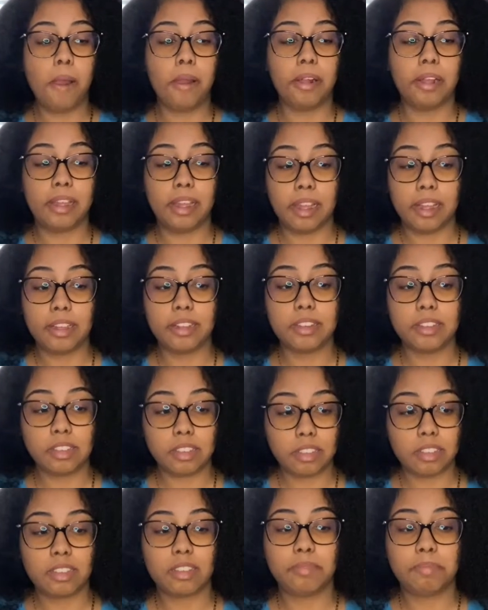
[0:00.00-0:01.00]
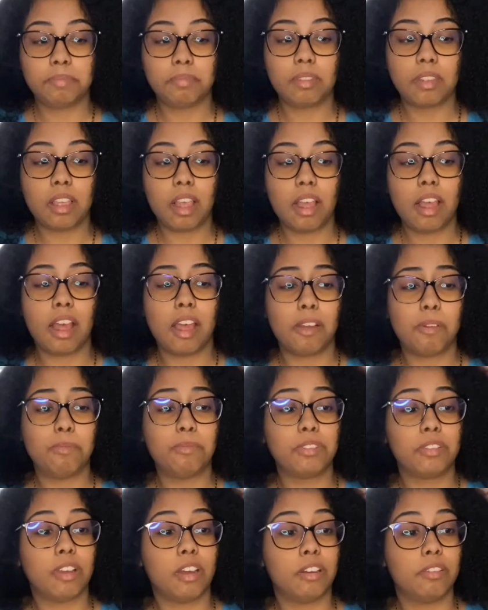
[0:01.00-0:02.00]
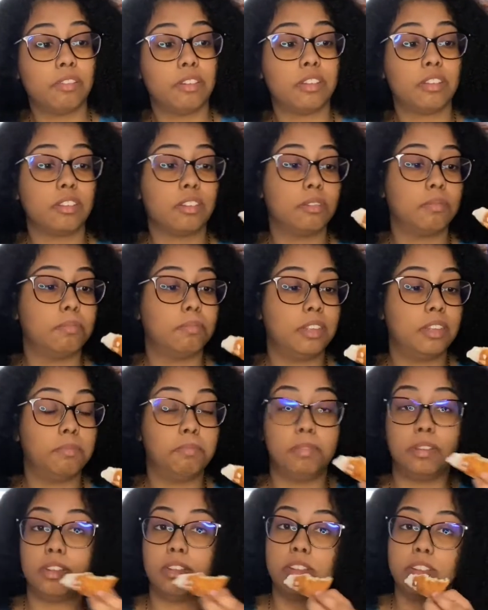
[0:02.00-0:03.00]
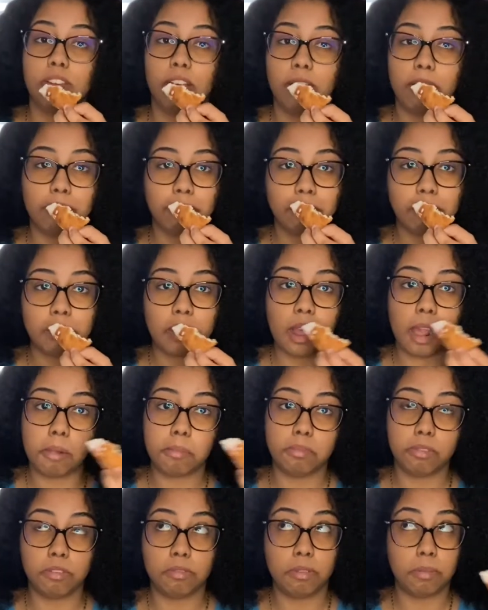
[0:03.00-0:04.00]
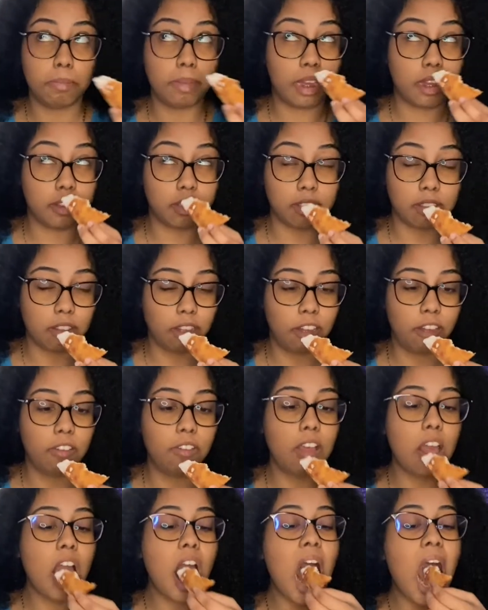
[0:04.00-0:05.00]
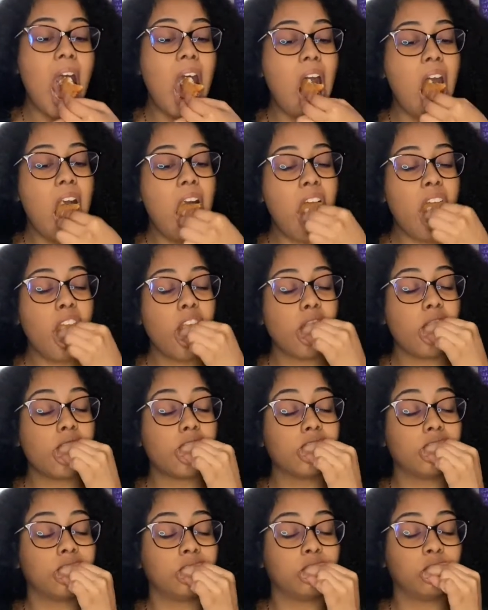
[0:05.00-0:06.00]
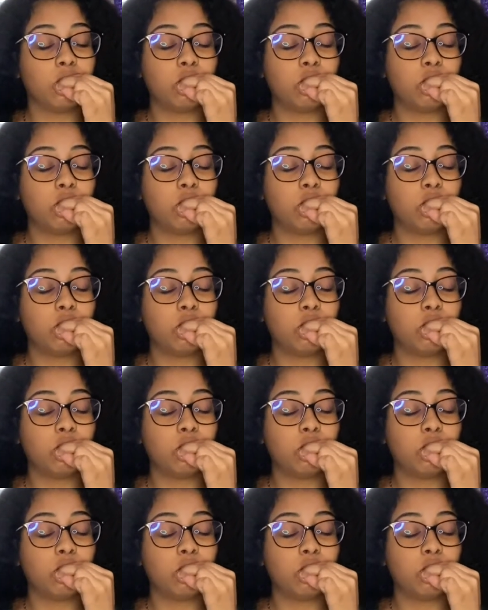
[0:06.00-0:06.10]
Yes. I almost got arrested being dumb, doing bad stuff. Hmm.